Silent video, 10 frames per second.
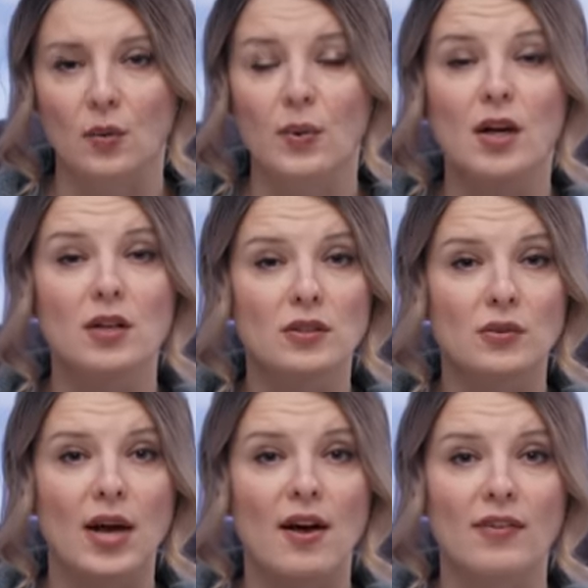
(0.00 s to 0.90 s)
We
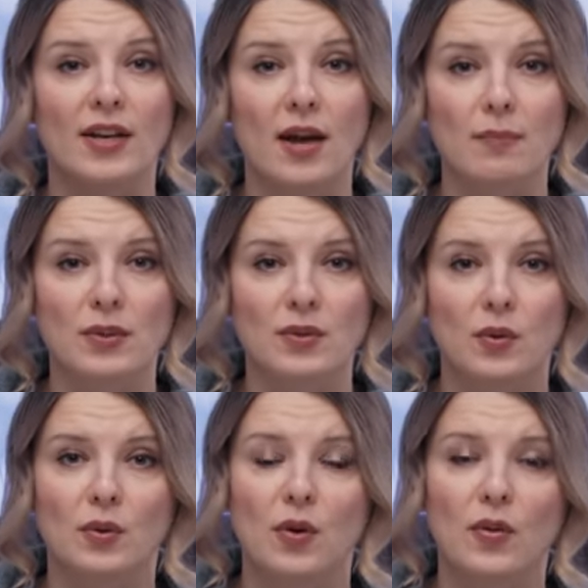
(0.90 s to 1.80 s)
also have an
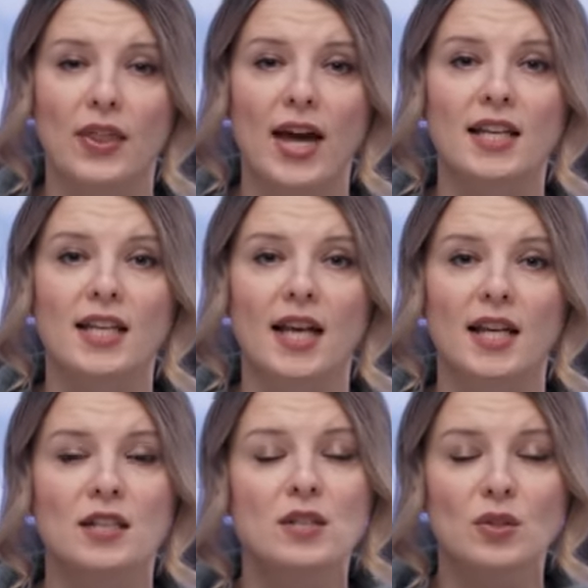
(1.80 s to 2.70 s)
episode on that
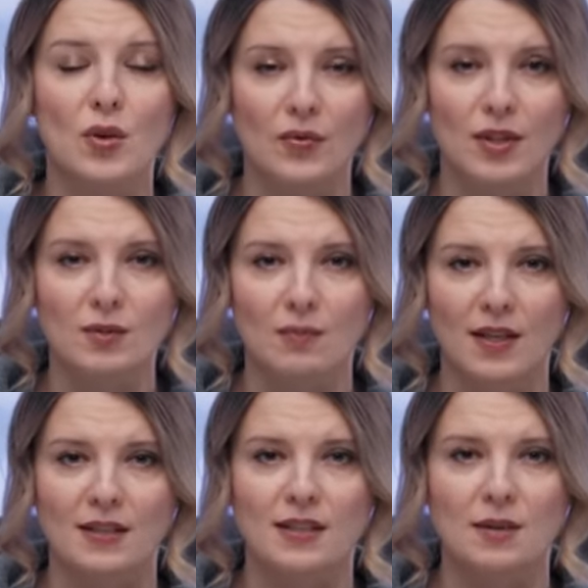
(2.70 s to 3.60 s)
in Soviet
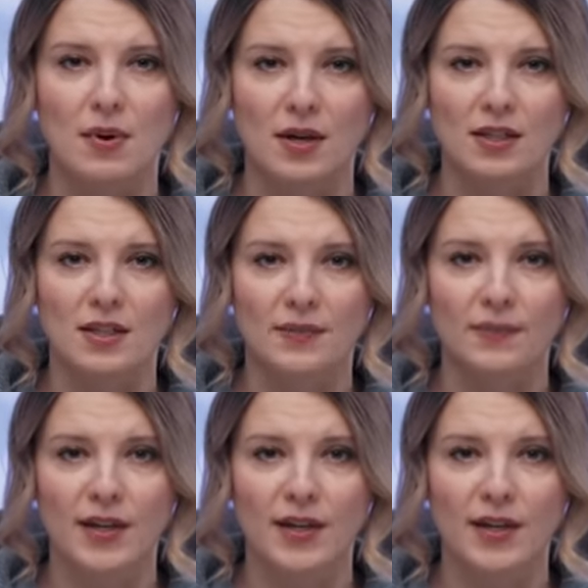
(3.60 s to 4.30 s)
Myths Debunked.